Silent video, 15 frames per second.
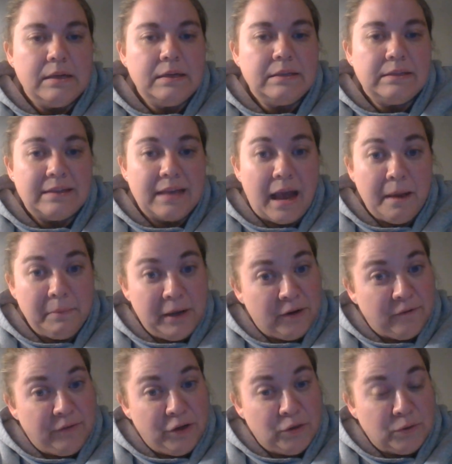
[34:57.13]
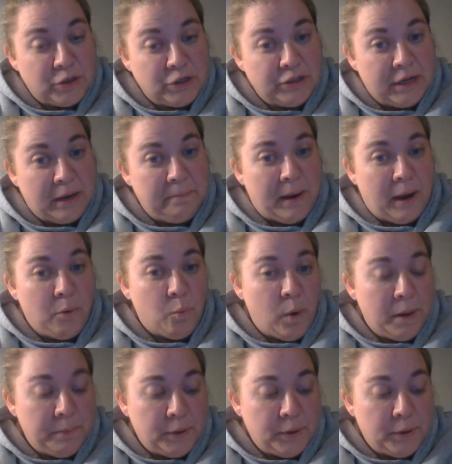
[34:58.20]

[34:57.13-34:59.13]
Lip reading: Some interviews are done by one